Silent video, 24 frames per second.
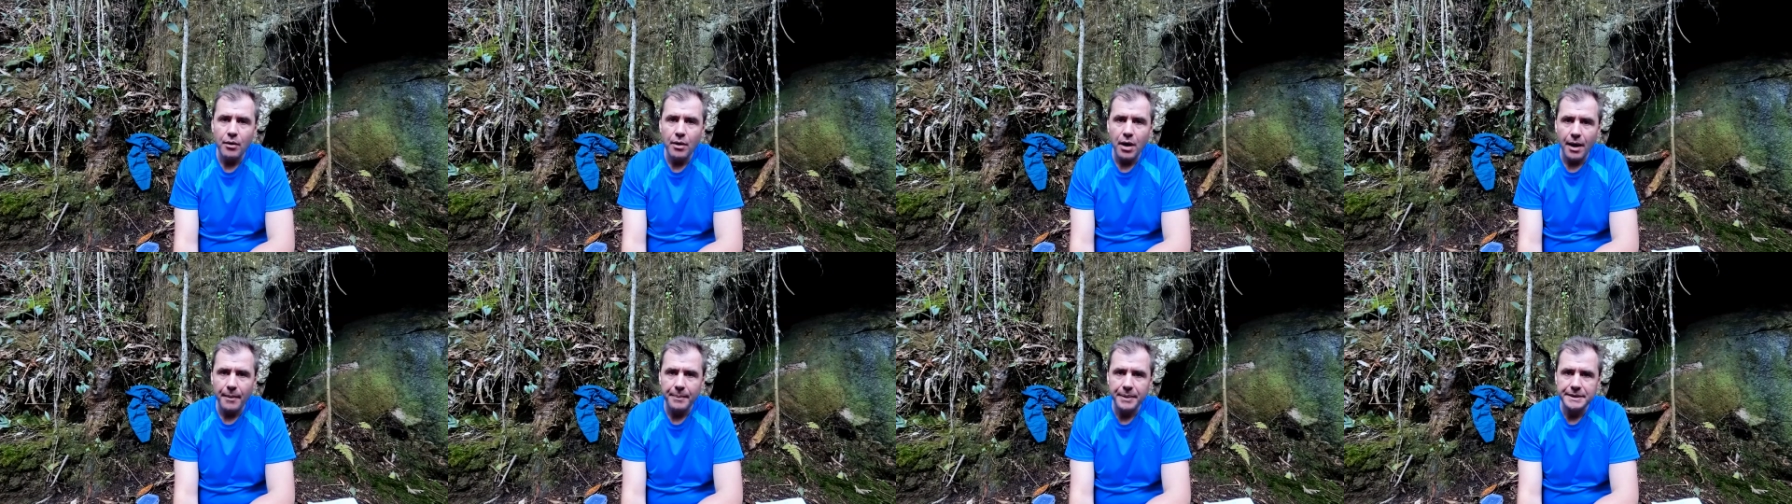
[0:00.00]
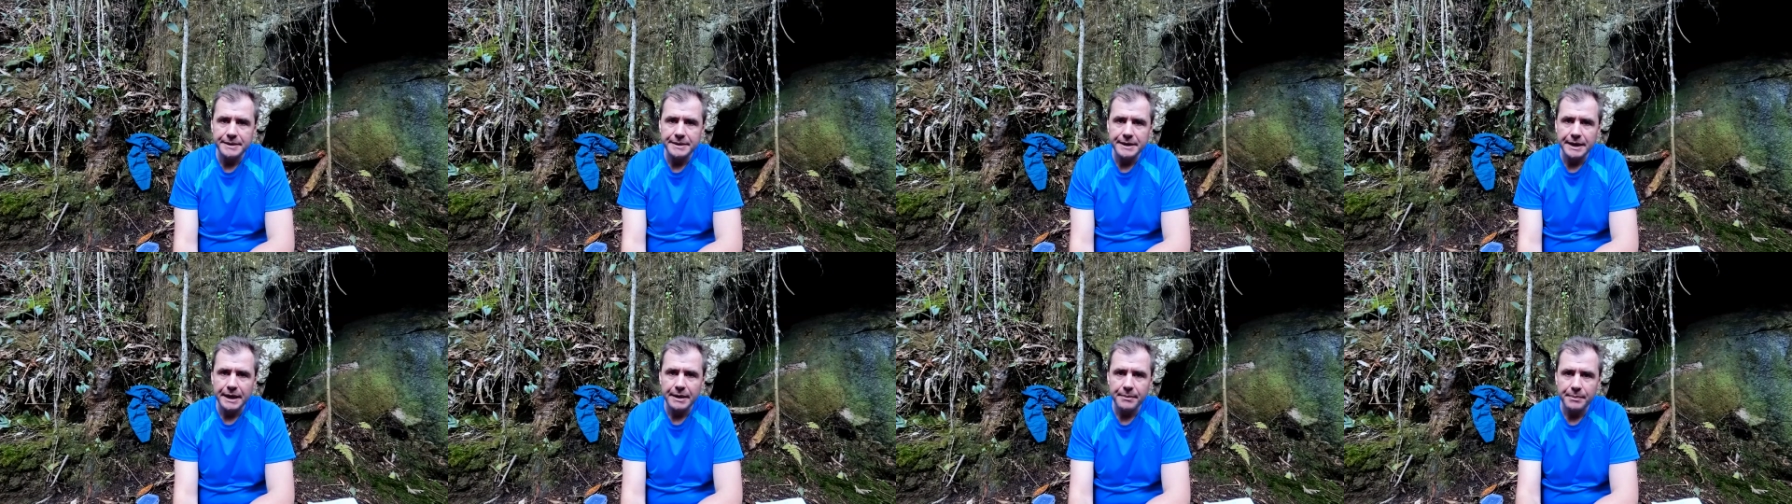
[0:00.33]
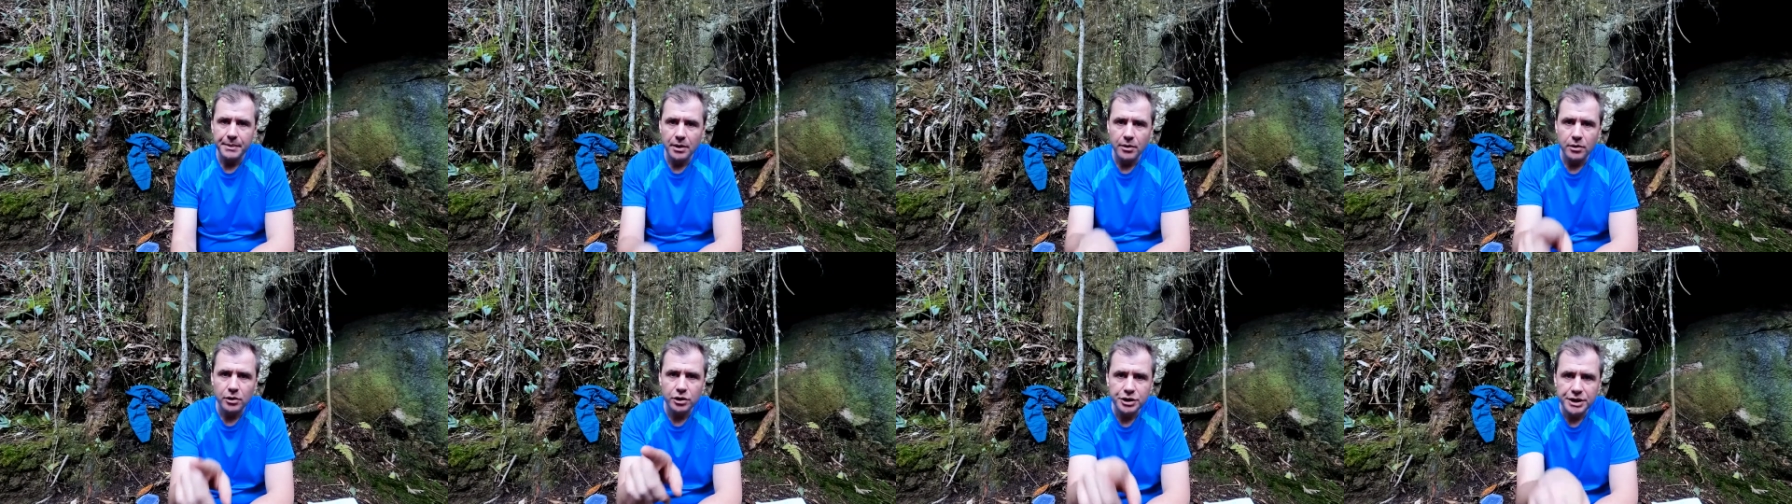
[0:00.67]
uppity
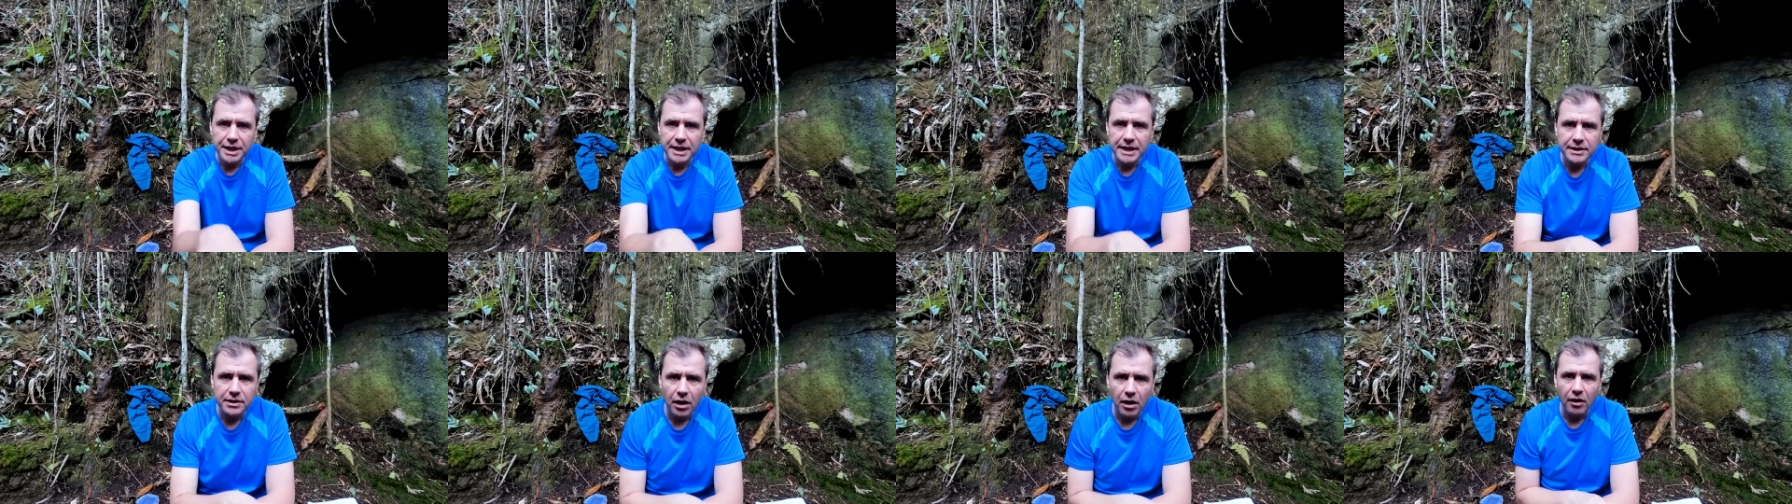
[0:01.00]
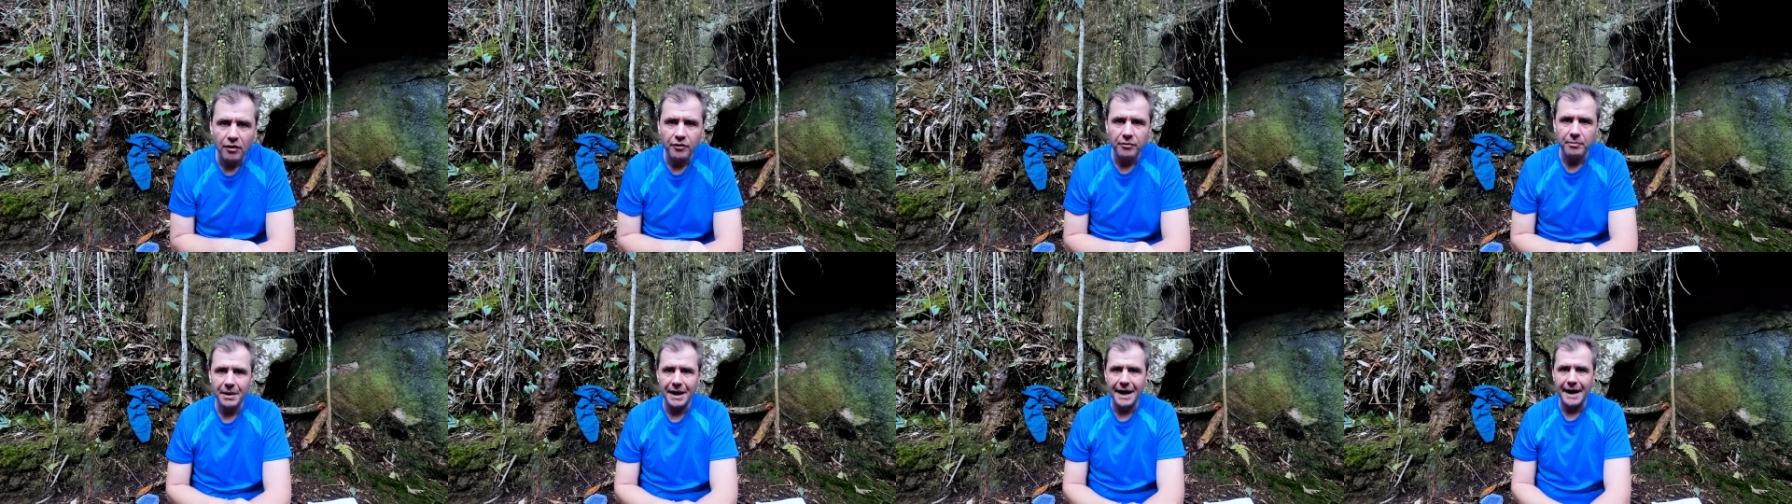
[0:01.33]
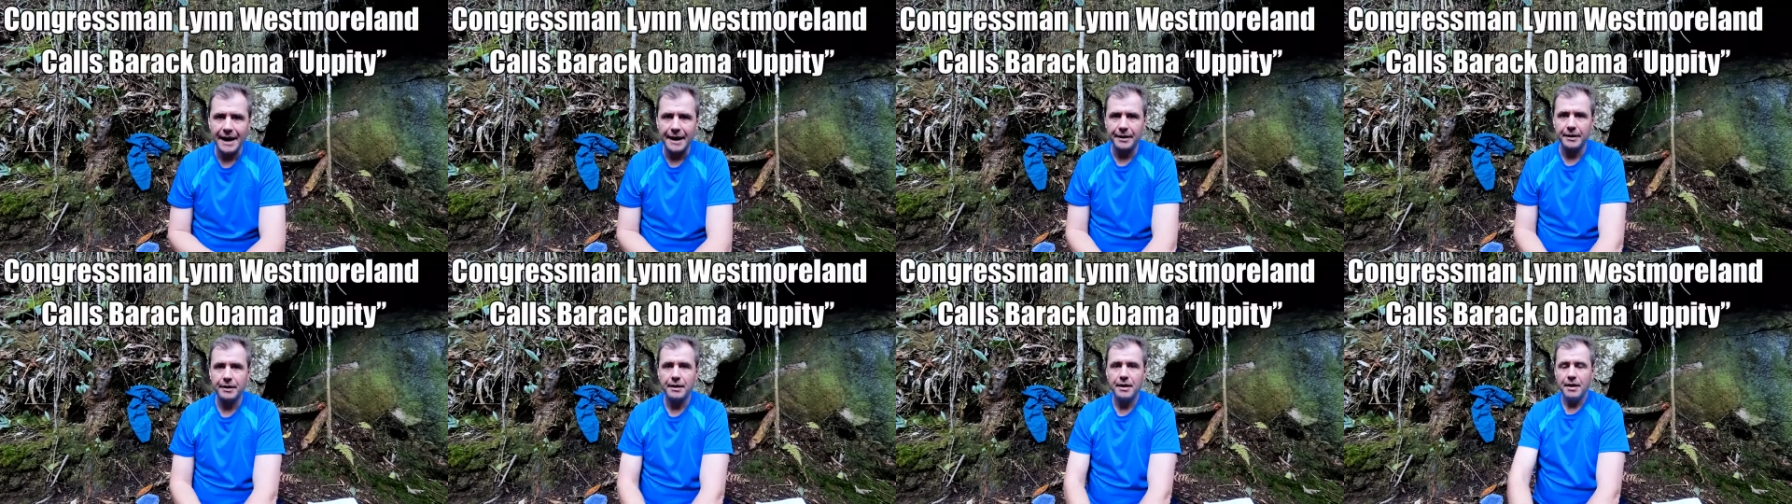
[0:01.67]
because she's half
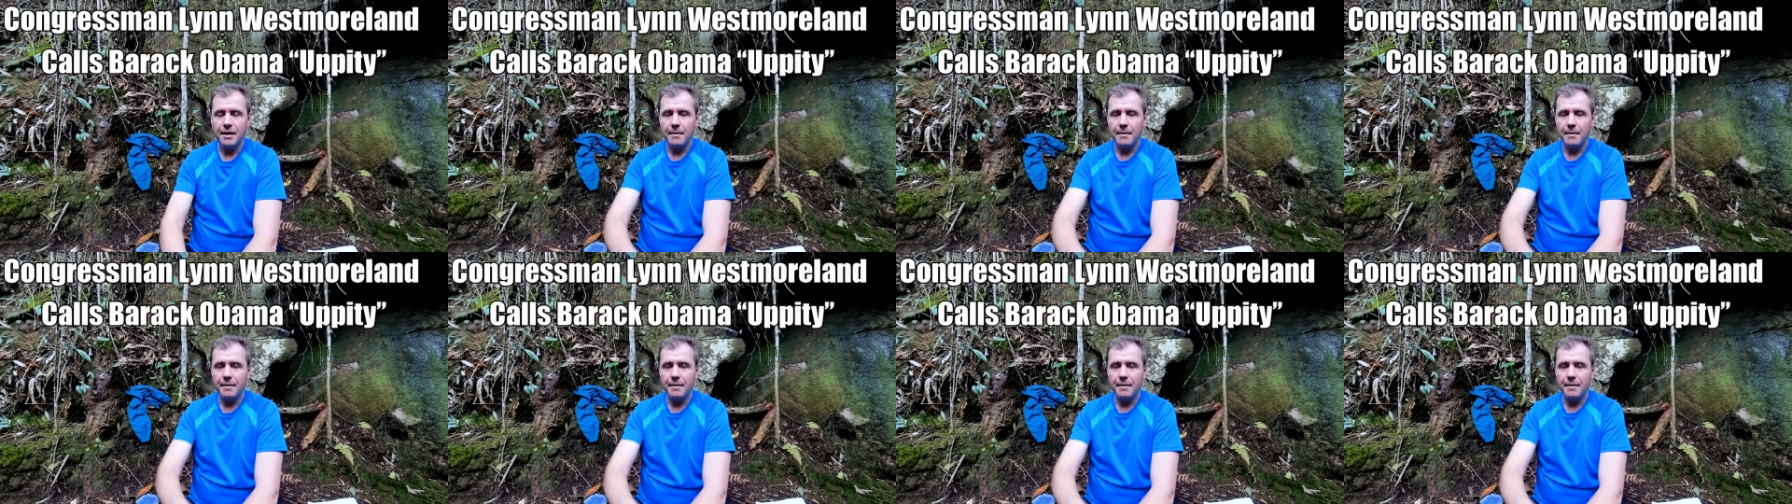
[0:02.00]
black,